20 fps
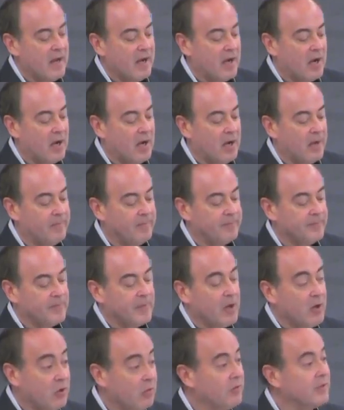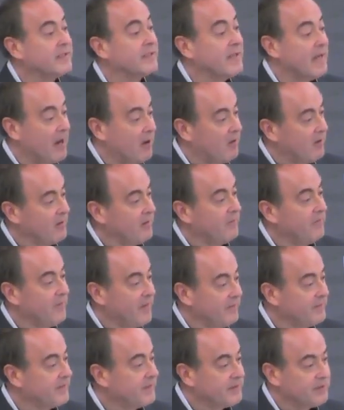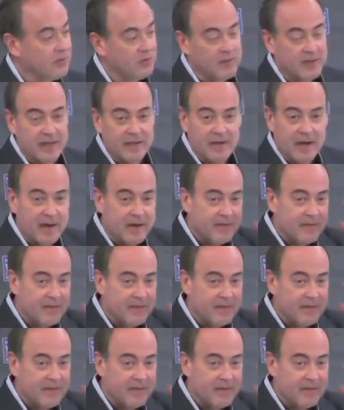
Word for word: who is now on the Fifth Circuit.